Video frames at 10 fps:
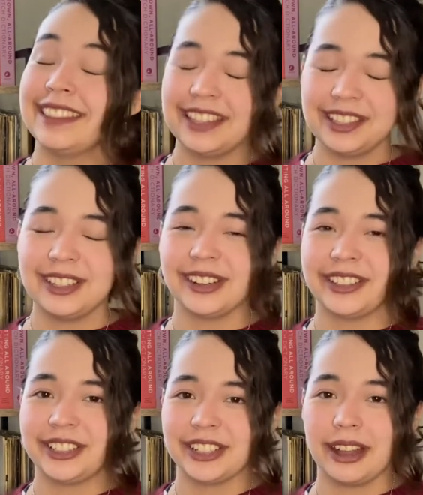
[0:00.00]
this yarn
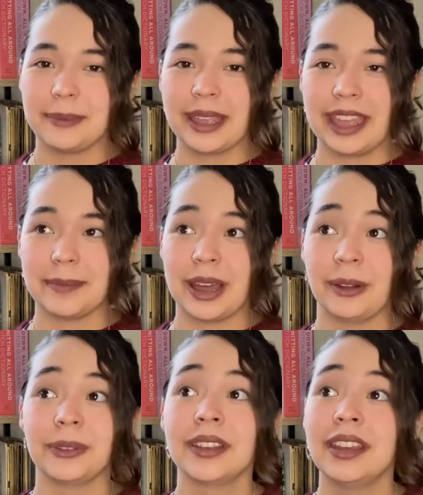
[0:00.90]
shop came
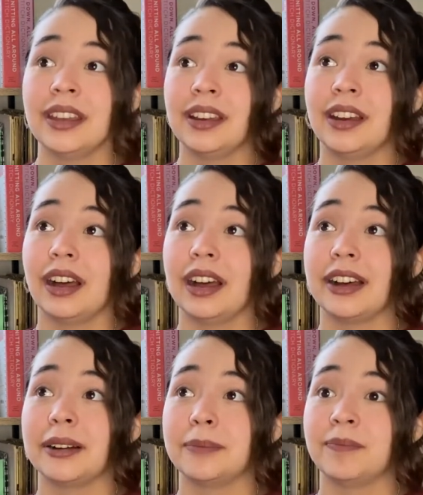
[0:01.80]
out
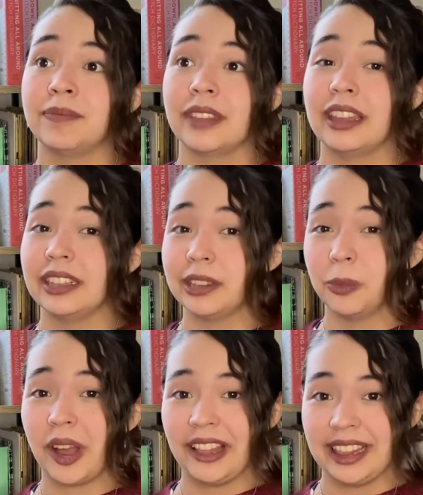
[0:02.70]
um, a little
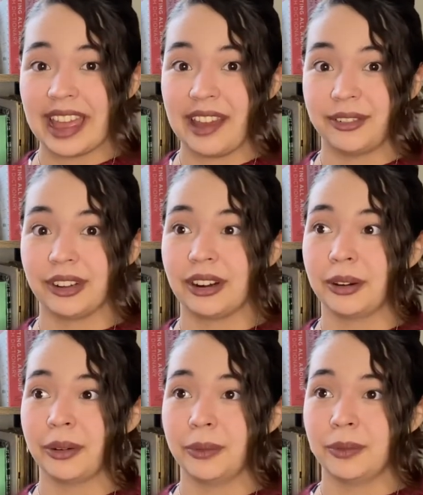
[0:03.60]
while
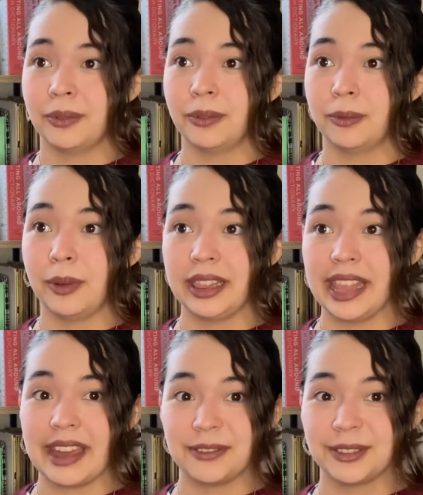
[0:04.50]
after we
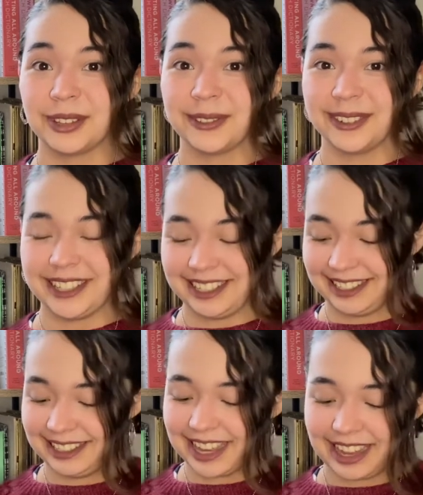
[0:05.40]
left, which is
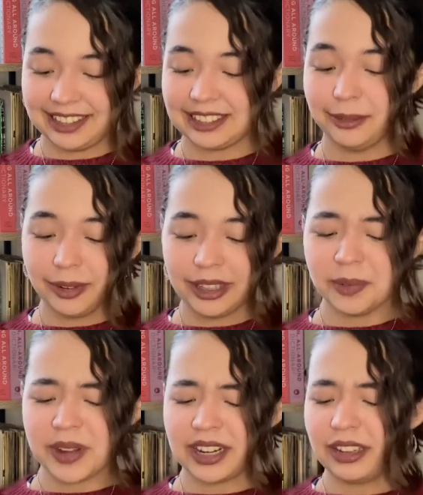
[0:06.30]
sad because I really
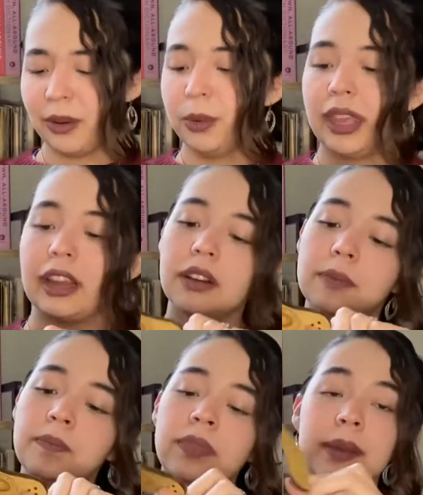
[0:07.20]
want to go there.
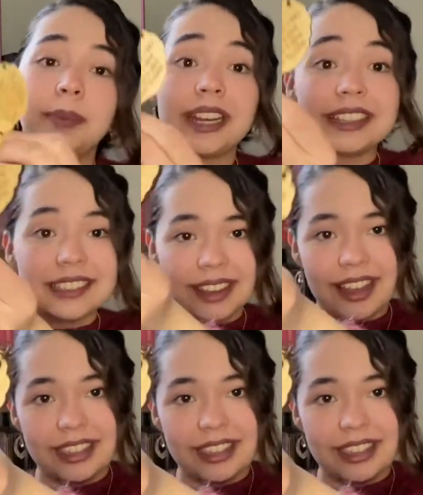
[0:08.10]
But it's got the